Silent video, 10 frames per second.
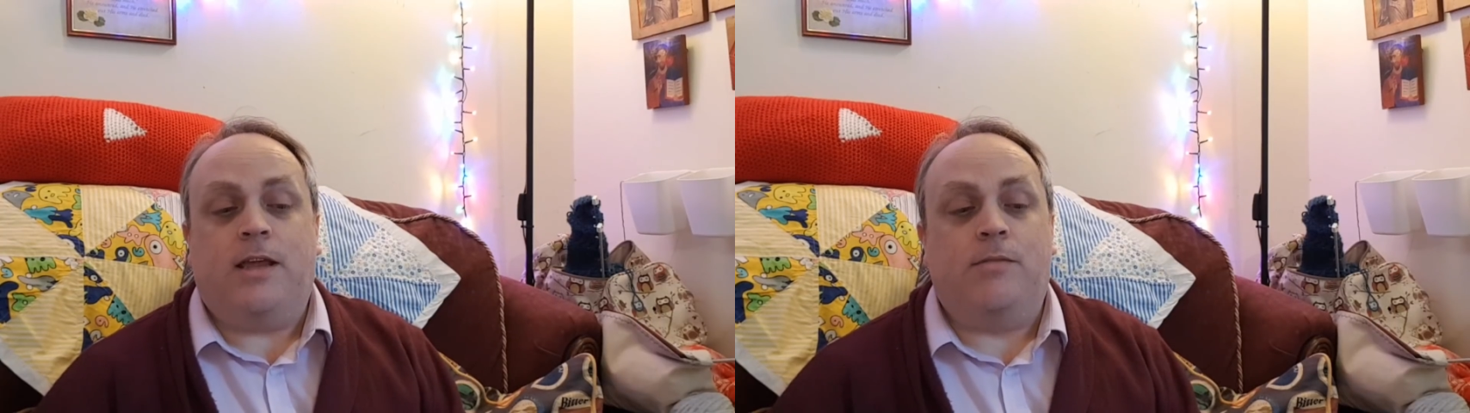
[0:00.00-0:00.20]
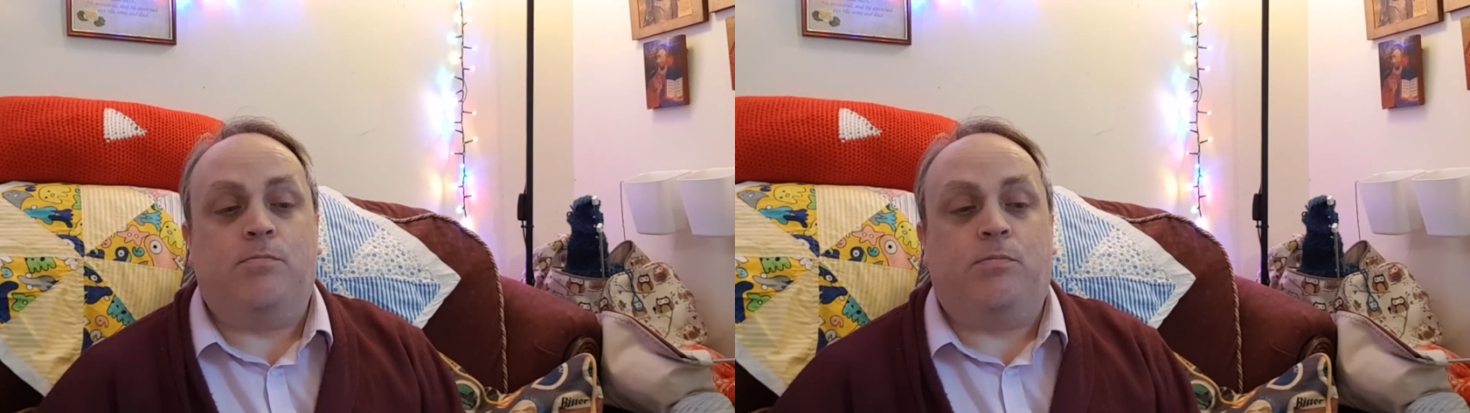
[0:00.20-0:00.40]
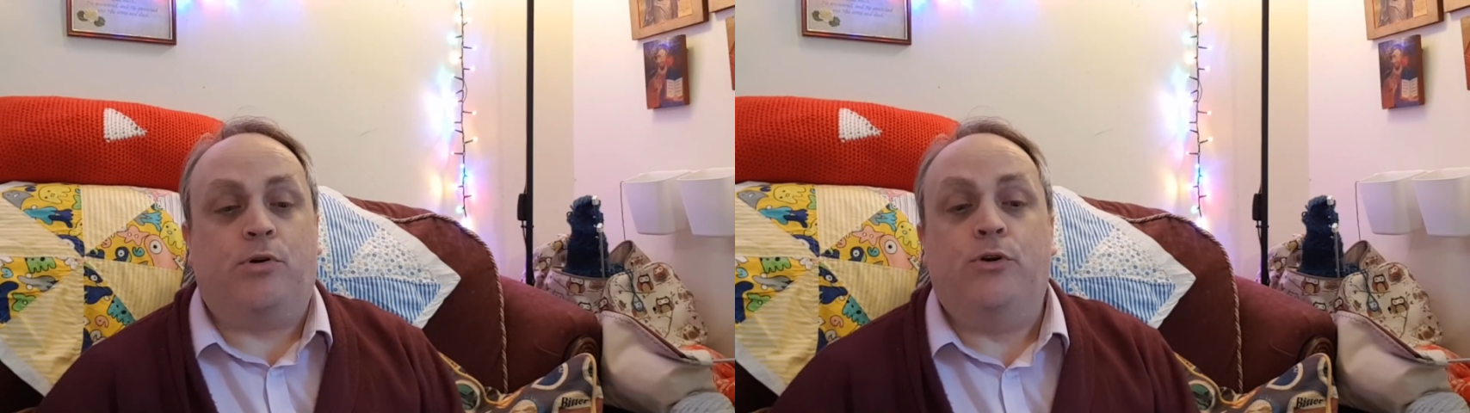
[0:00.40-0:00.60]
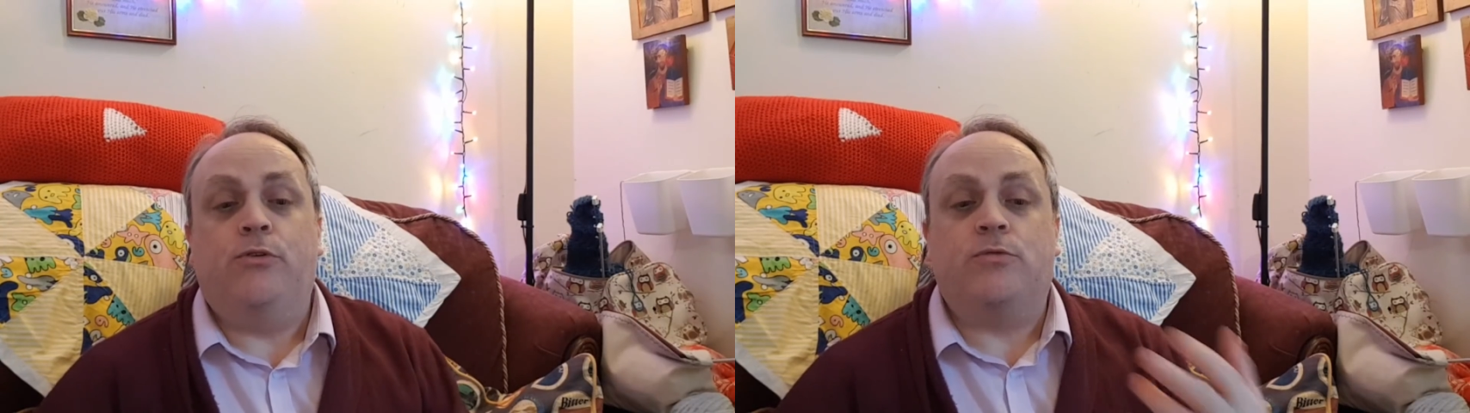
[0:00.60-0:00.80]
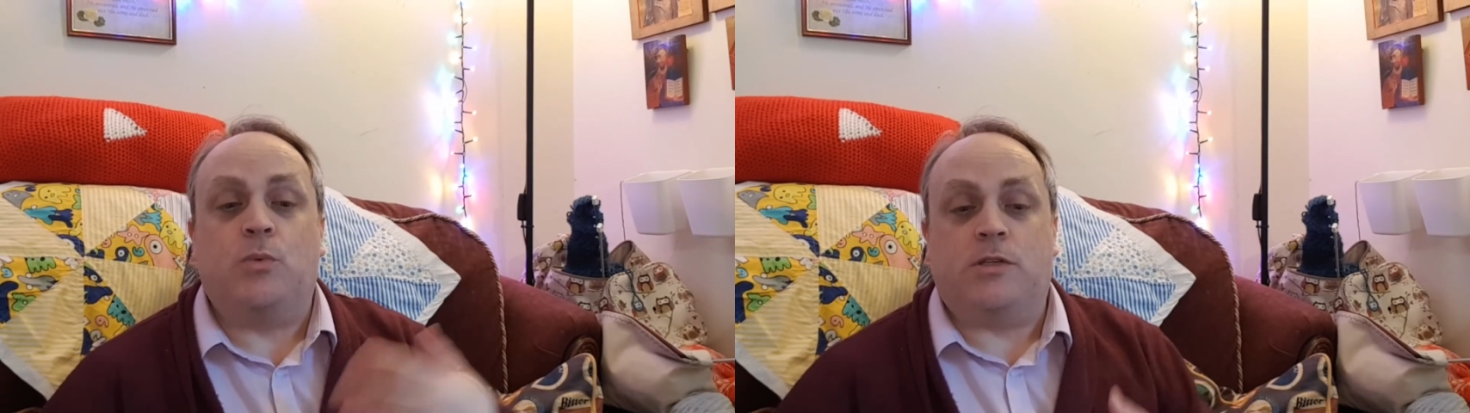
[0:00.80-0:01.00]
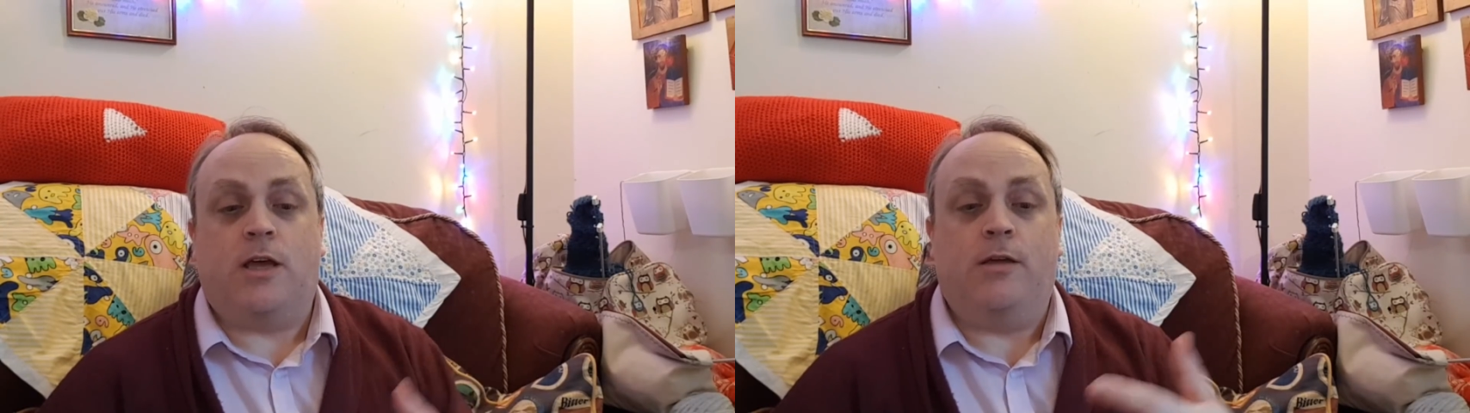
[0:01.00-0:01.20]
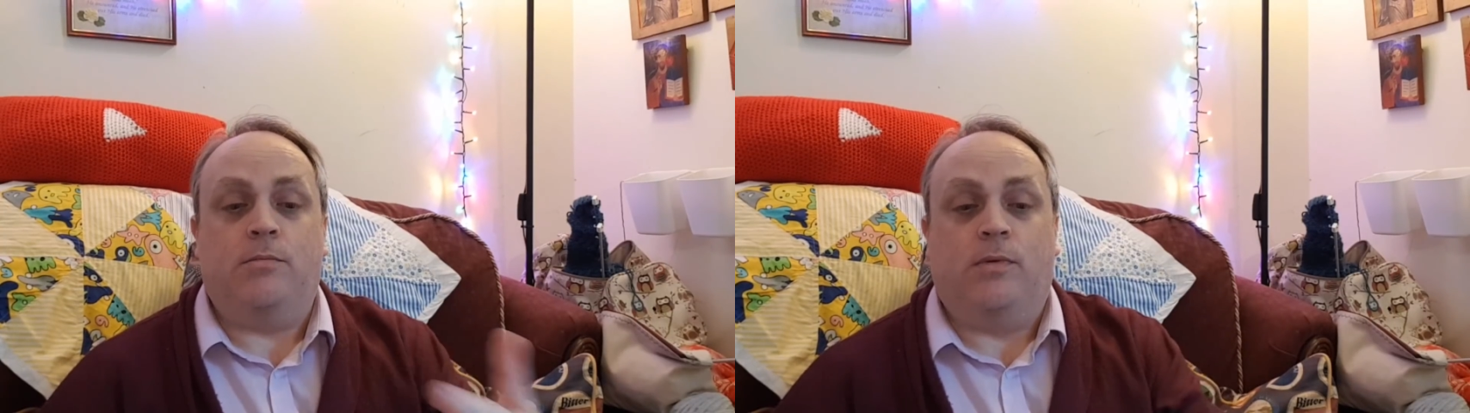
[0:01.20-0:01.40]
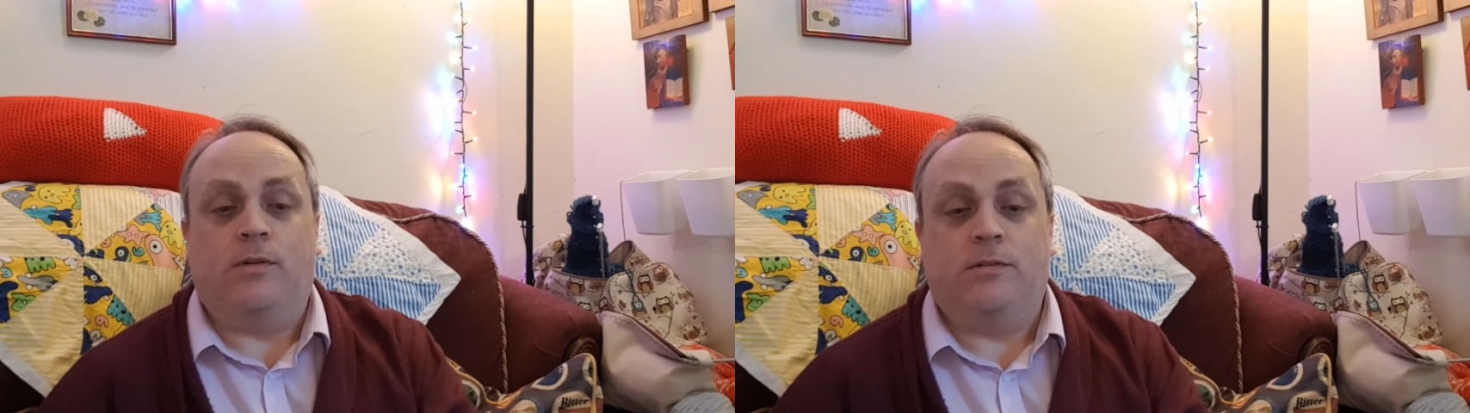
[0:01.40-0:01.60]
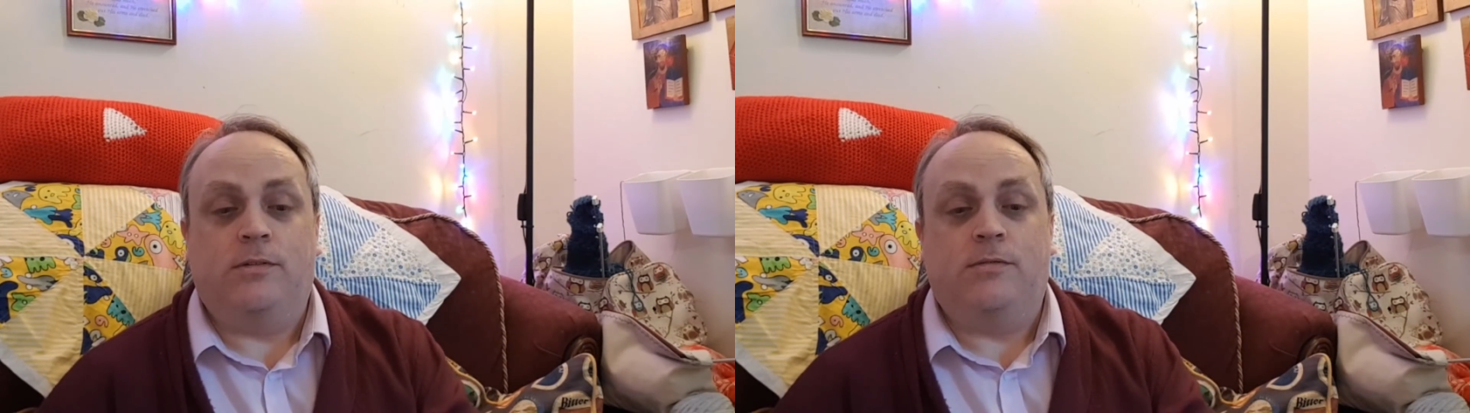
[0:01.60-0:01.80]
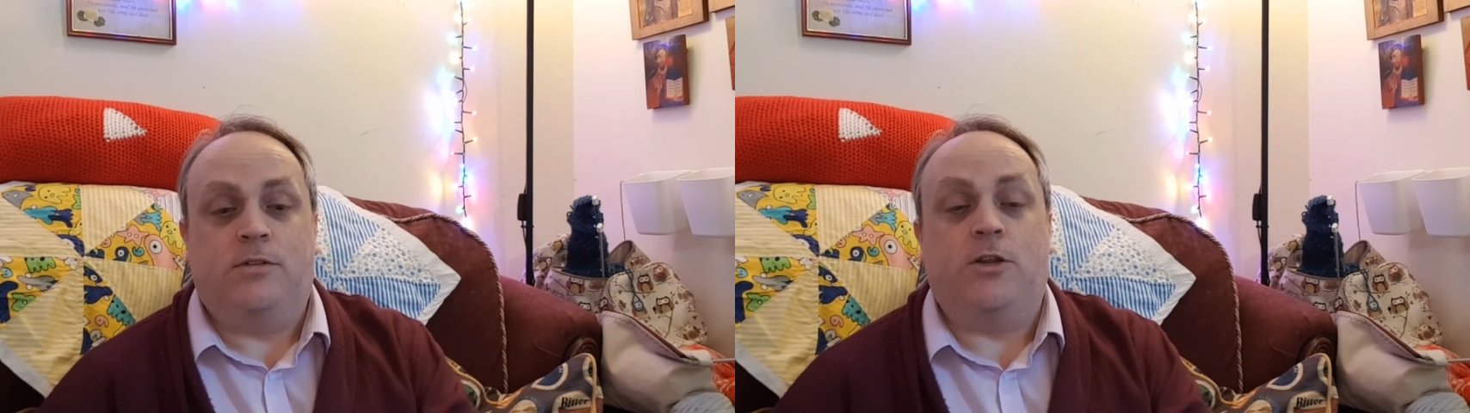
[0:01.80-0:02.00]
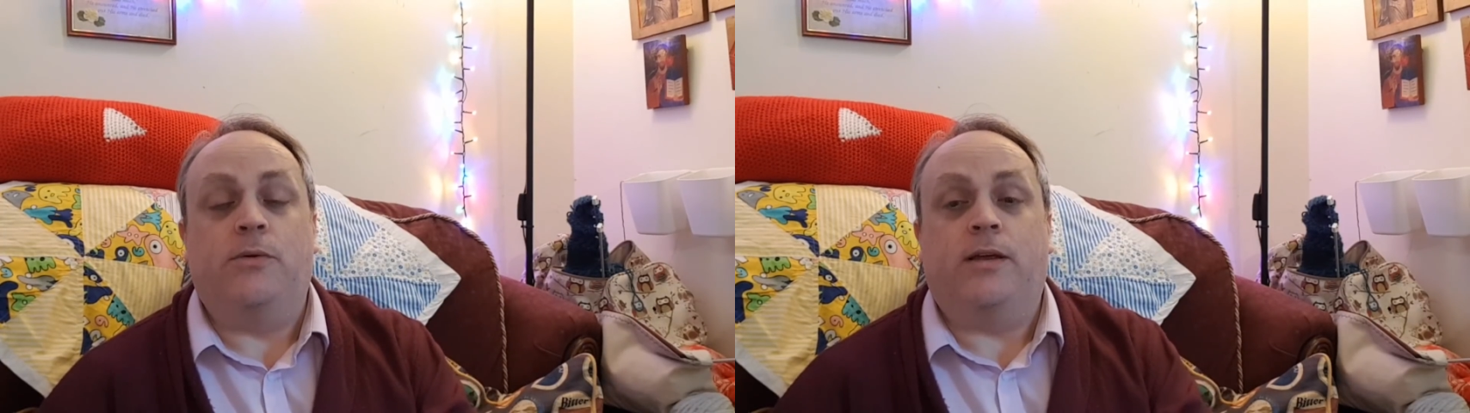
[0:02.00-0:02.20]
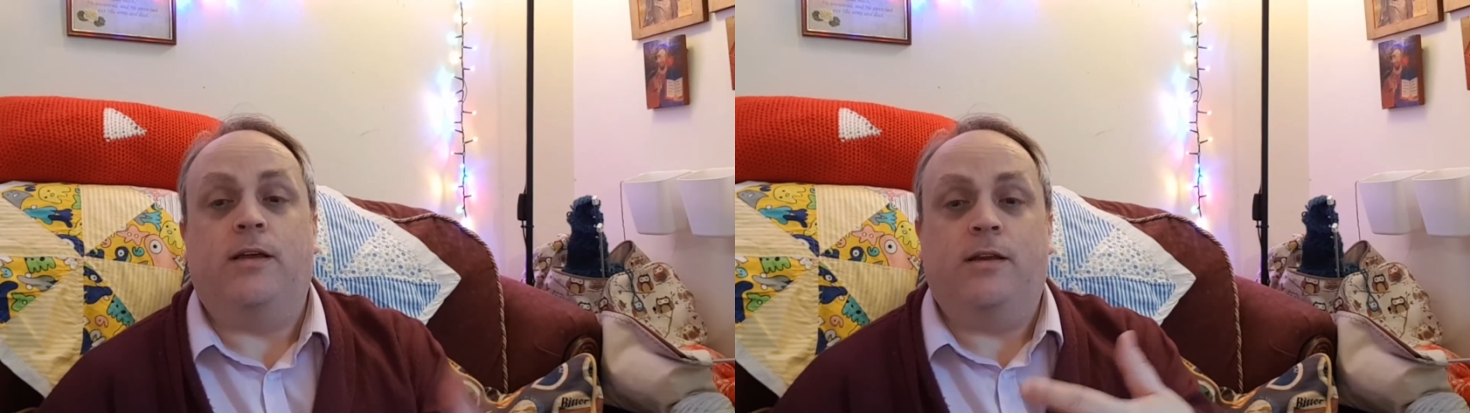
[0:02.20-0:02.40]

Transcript: improves what I'm doing,